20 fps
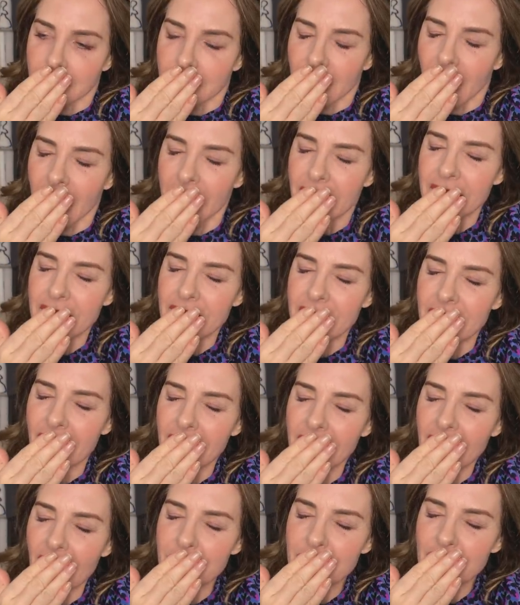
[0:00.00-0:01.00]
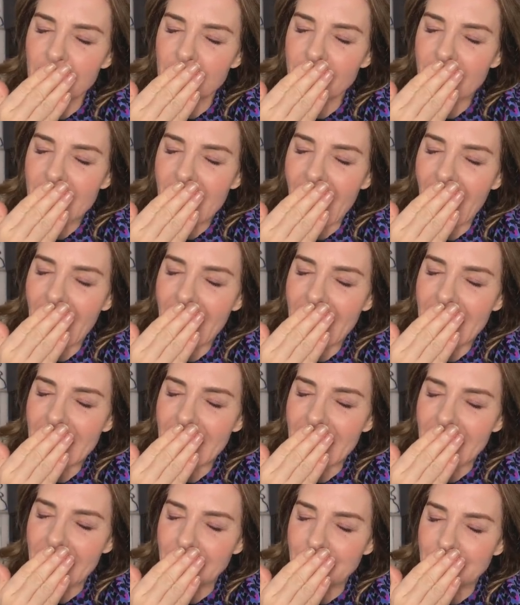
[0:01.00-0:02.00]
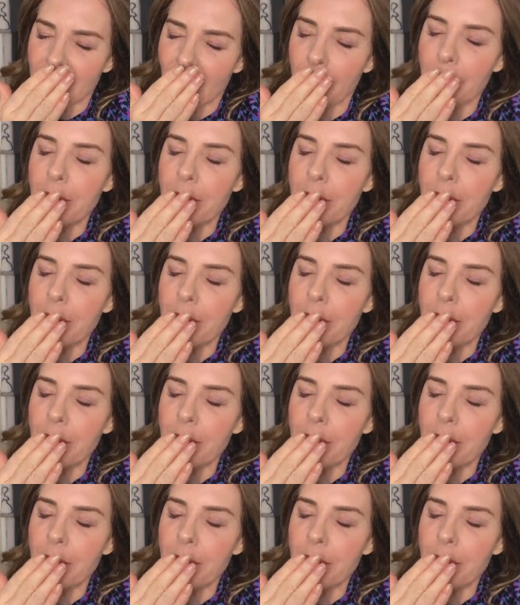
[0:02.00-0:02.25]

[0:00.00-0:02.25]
And it's like I'm sort of inhaling a